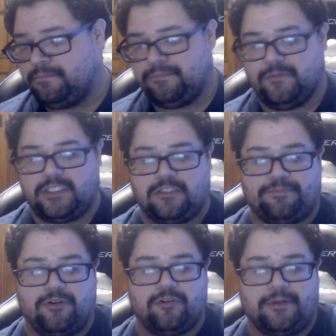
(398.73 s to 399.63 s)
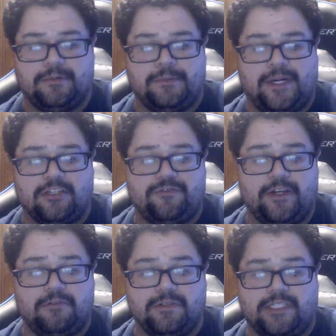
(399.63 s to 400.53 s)
which is a programmable
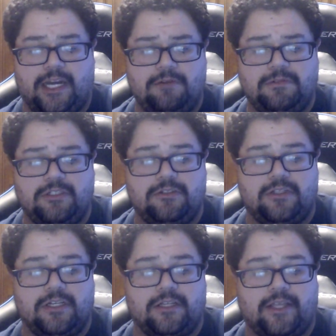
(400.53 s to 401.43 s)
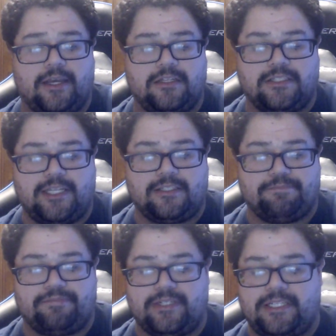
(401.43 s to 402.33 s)
MOSFET, which I will do a thing on that because that's a
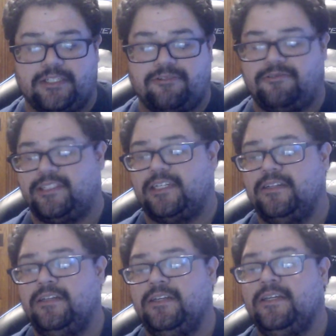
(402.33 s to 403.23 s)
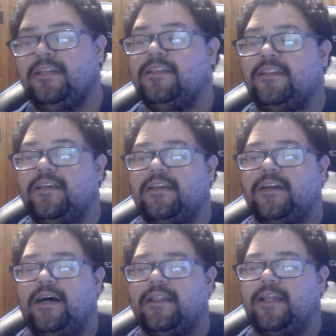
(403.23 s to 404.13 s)
pretty interesting thing
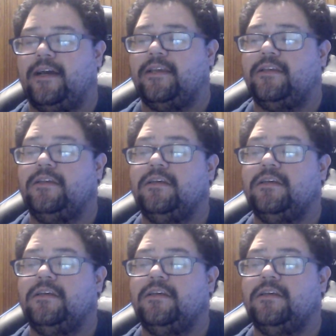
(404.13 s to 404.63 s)
I like.